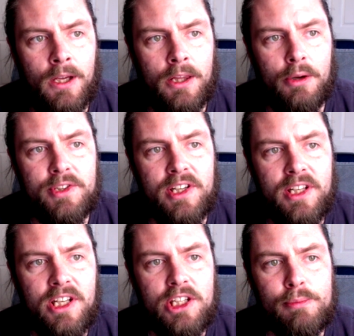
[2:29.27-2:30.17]
There is a
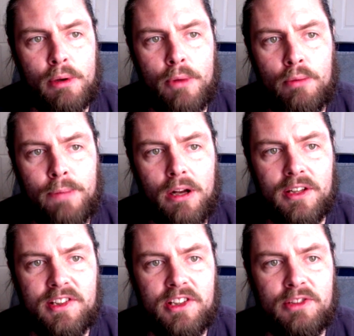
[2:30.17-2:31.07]
need to promote
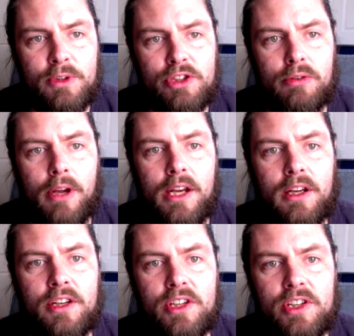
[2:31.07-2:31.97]
policies which create
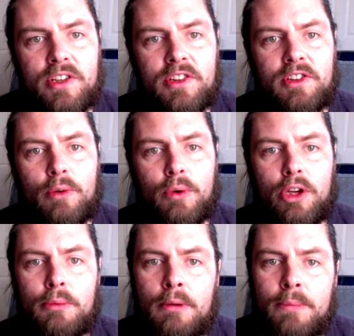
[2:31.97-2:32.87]
conditions where
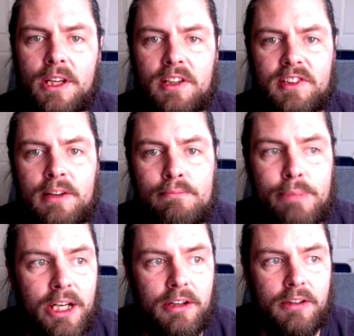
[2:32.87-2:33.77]
human beings can
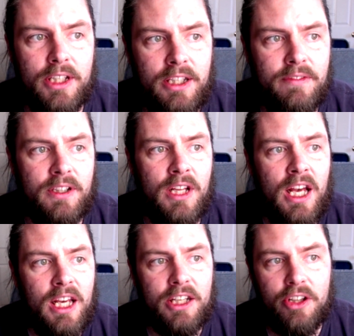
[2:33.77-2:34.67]
bear even
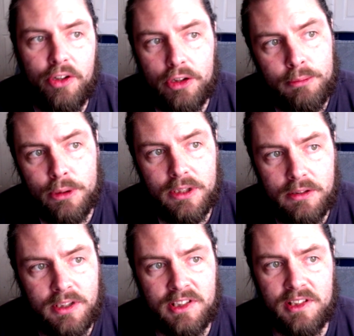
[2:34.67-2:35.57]
incurable
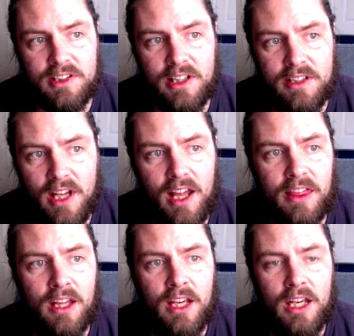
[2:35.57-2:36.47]
illnesses and death
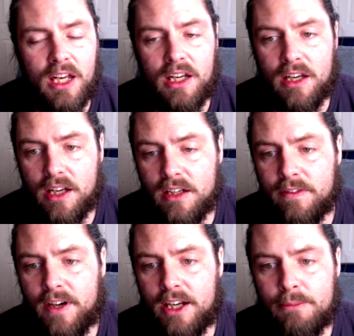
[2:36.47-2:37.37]
in a
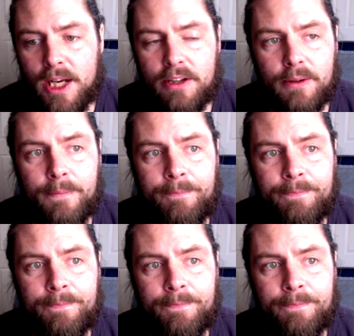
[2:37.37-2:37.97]
dignified manner.